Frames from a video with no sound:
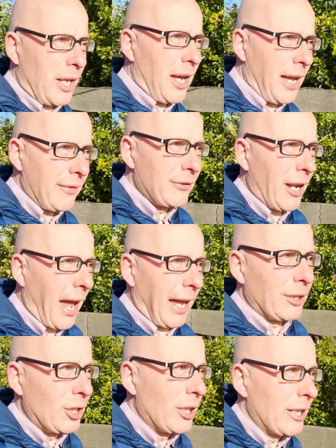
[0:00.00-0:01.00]
I haven't
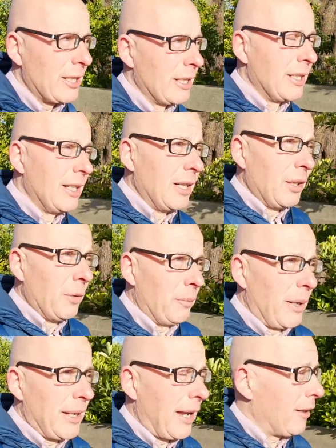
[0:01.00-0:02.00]
actually
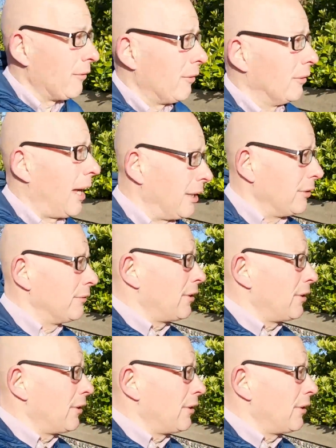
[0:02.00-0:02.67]
been out. And you've